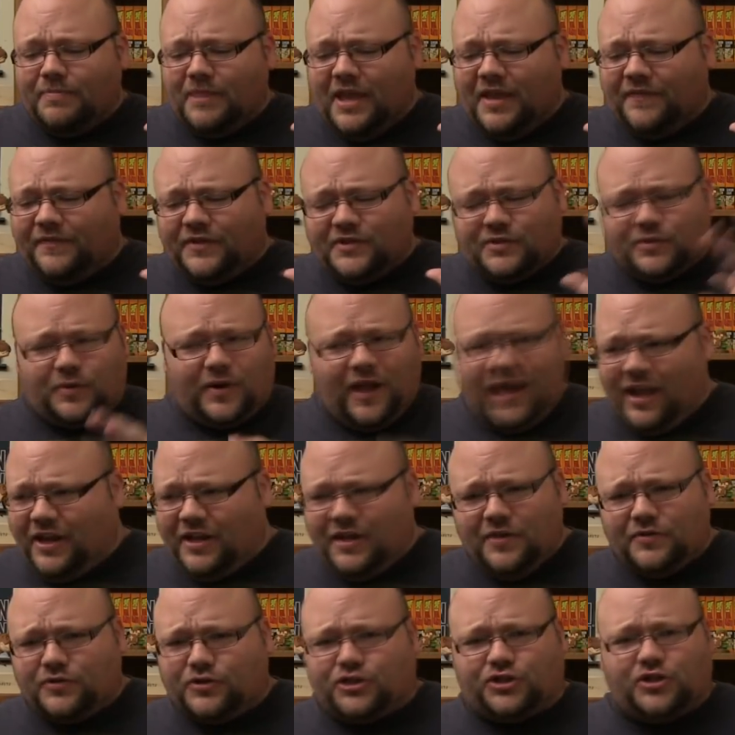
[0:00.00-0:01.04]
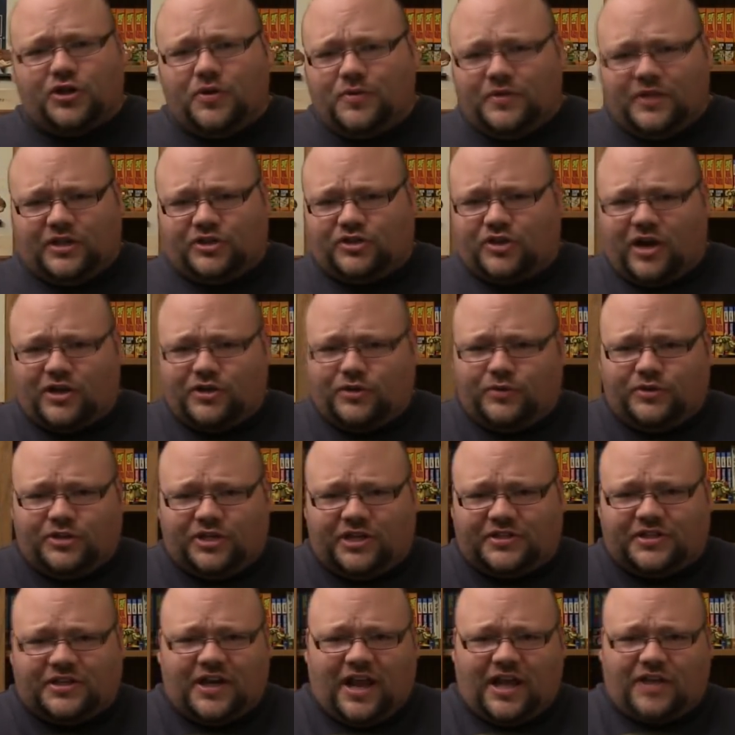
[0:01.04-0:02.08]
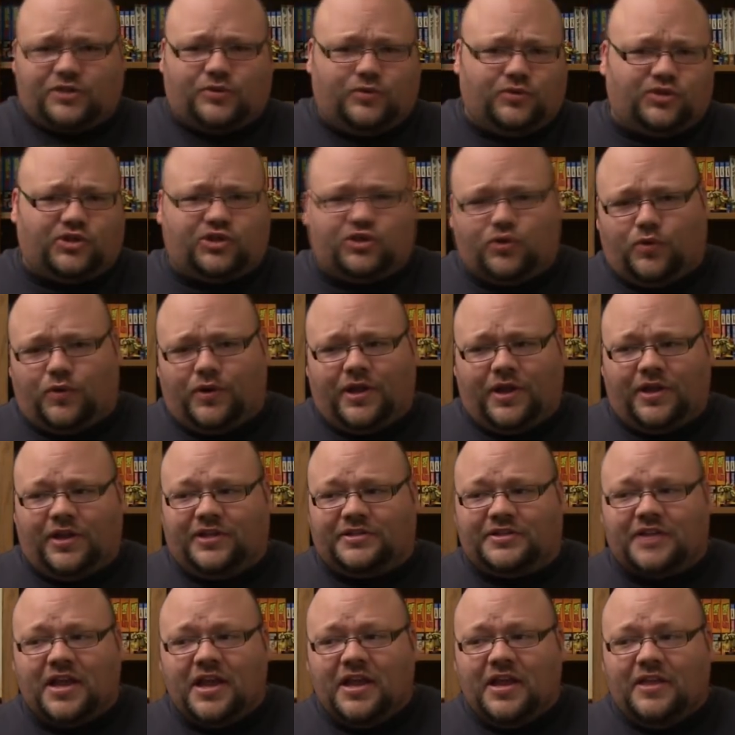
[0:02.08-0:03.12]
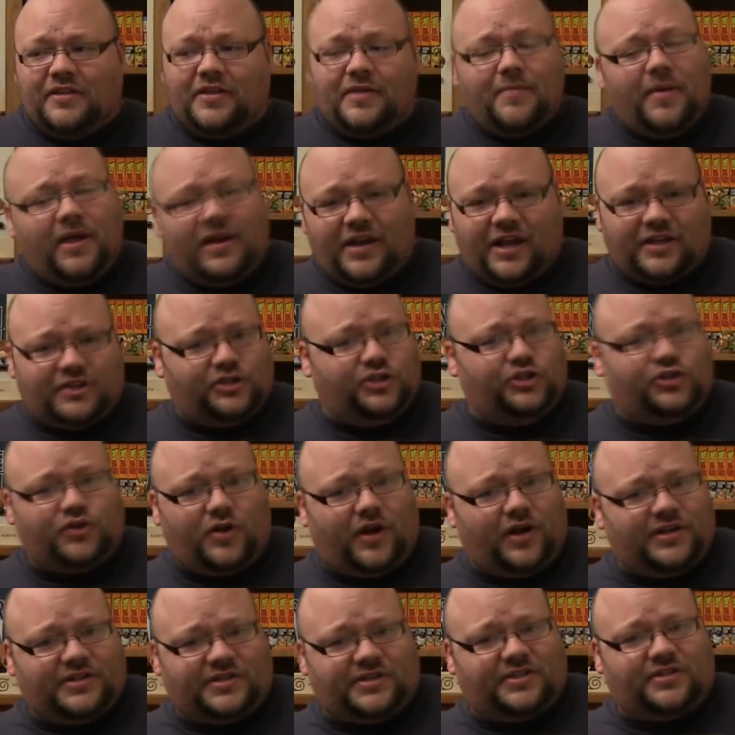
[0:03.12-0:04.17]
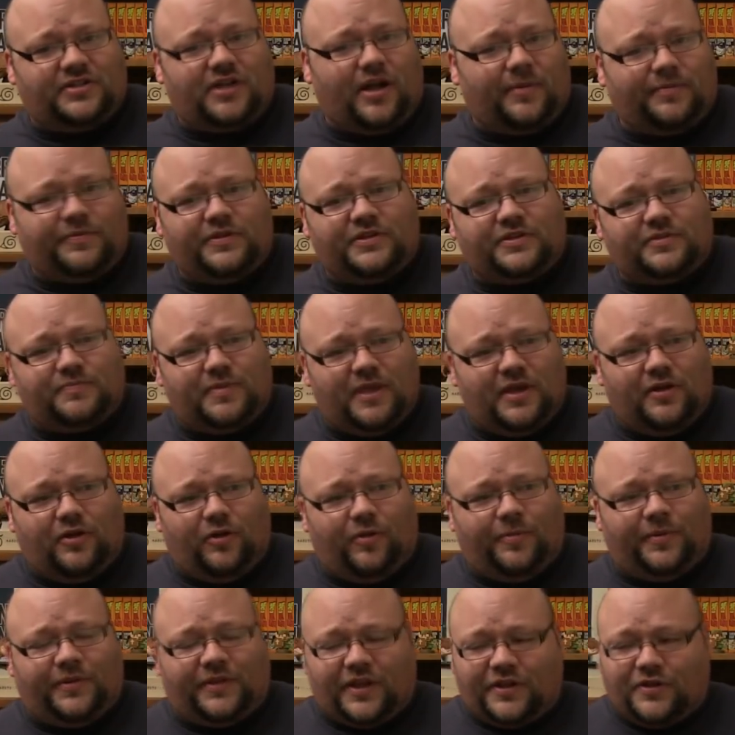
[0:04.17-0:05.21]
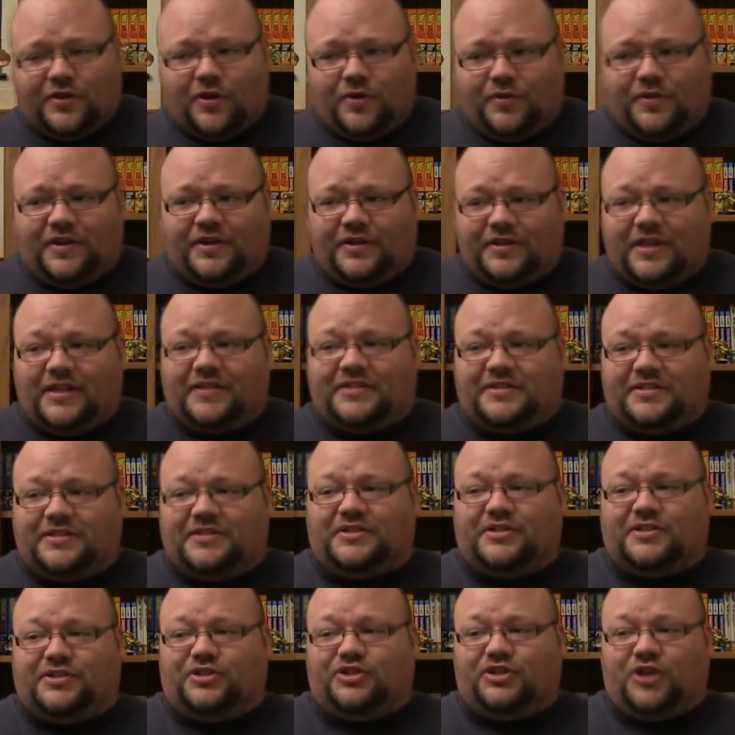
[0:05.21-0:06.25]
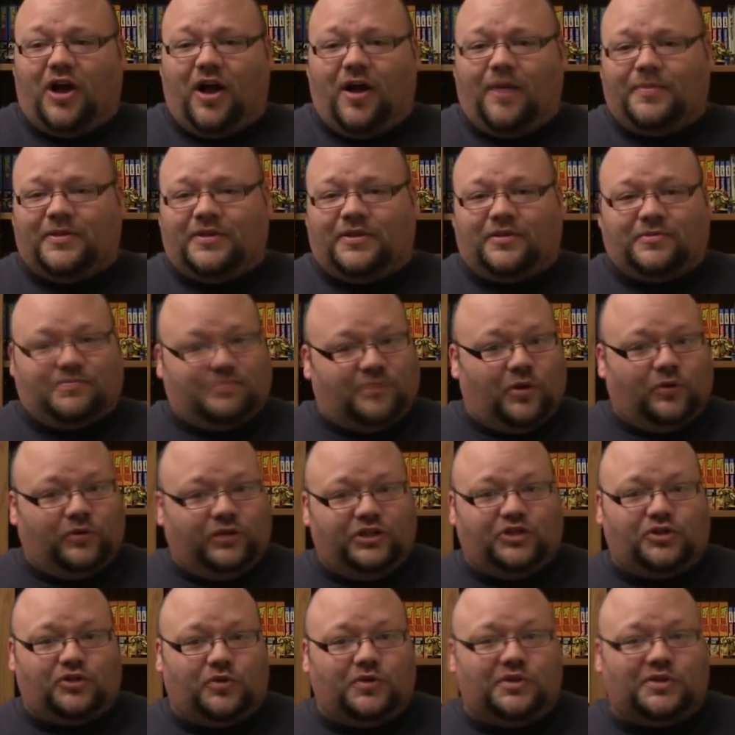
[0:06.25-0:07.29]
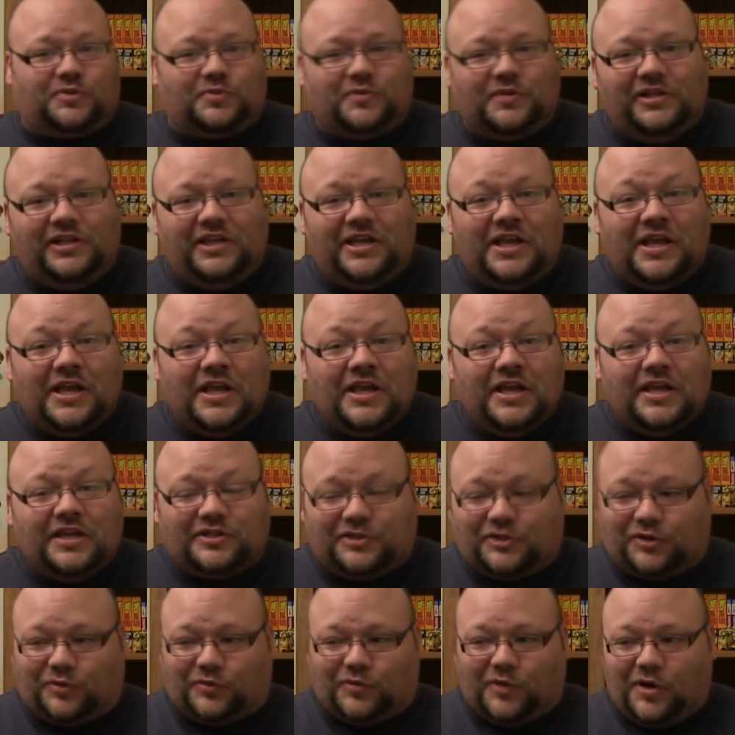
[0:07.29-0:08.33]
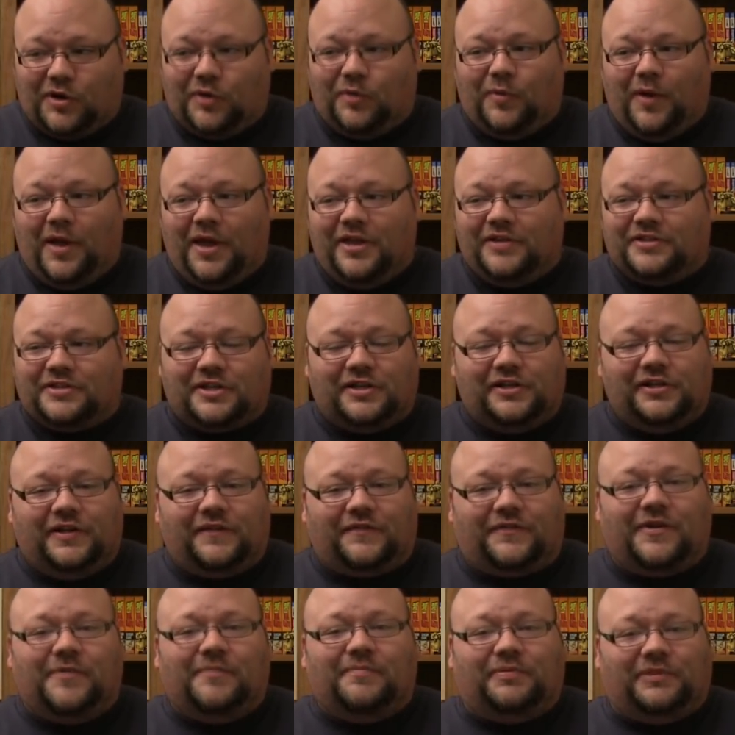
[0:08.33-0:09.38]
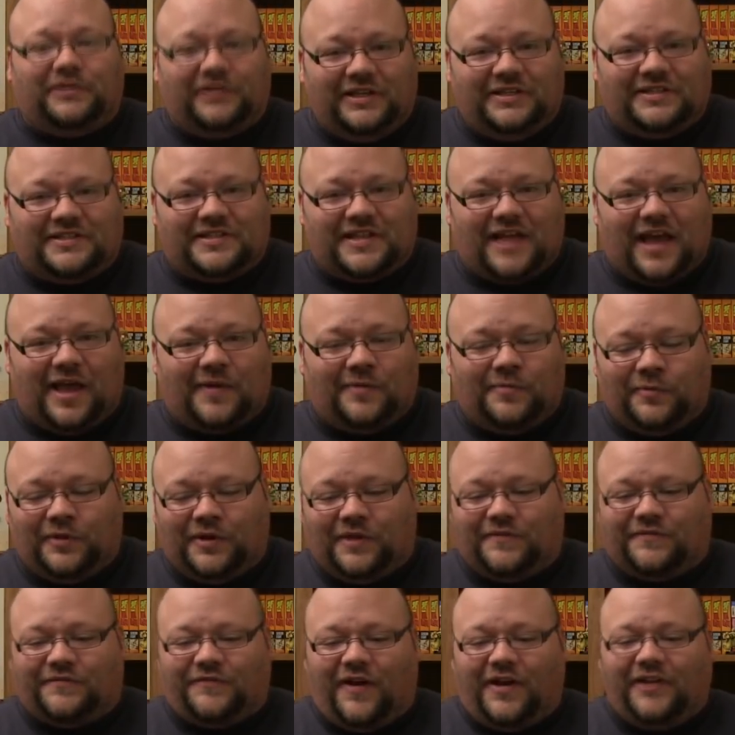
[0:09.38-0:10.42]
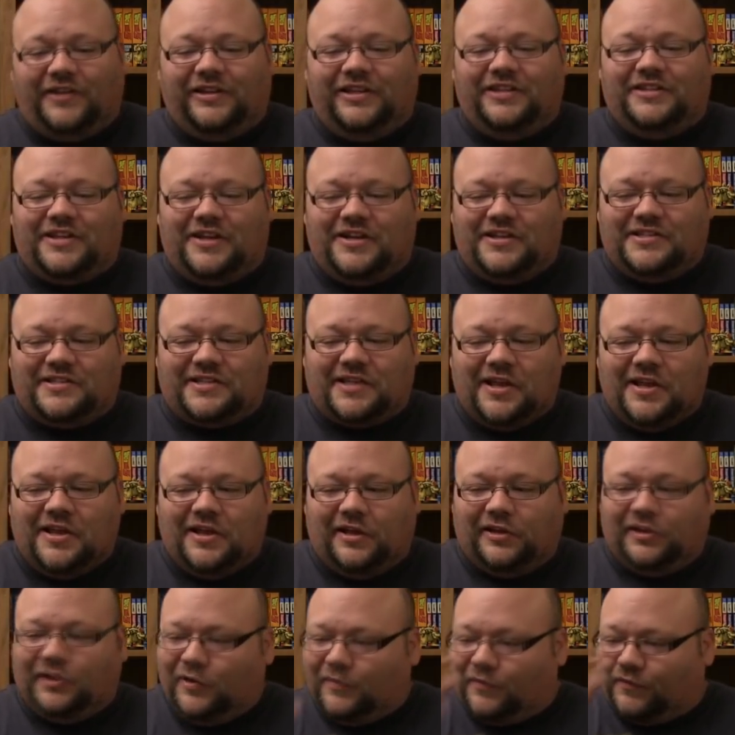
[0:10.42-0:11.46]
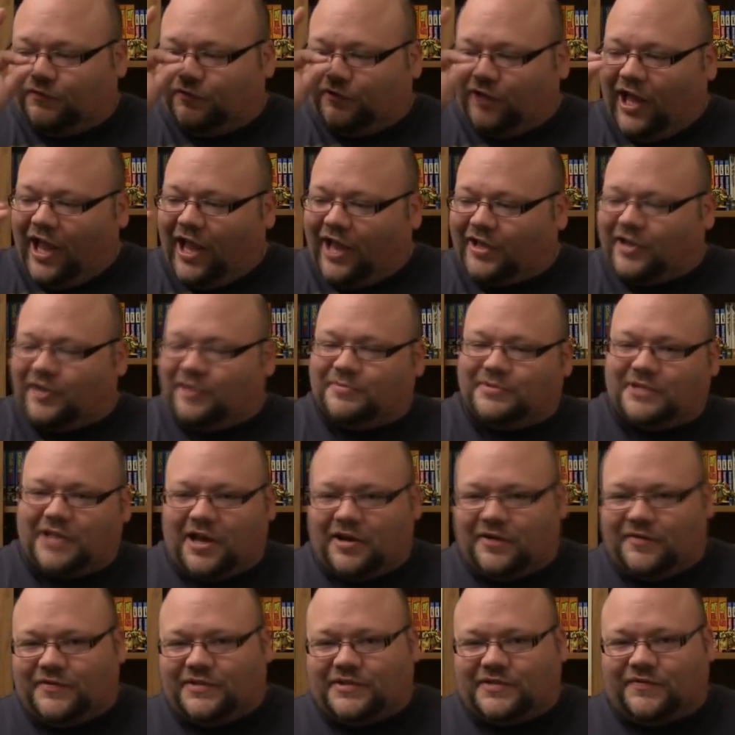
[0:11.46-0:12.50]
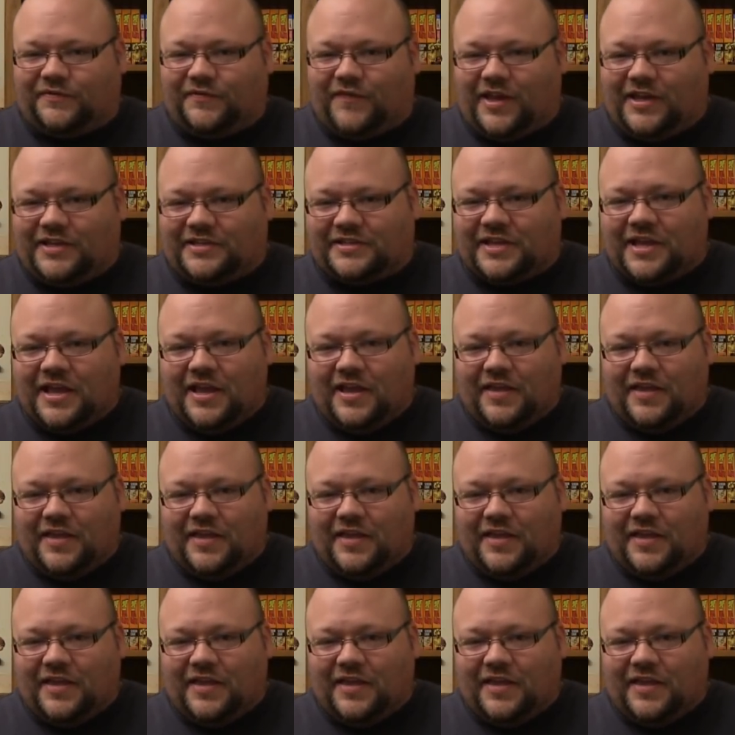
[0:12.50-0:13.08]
If this were any other show and they tried to inject an actual story in it, they might actually try to stop this pill, but they know that that's its job, and their only choice really is to run away until it completes that. And when it finally does, a little flag comes out of its face,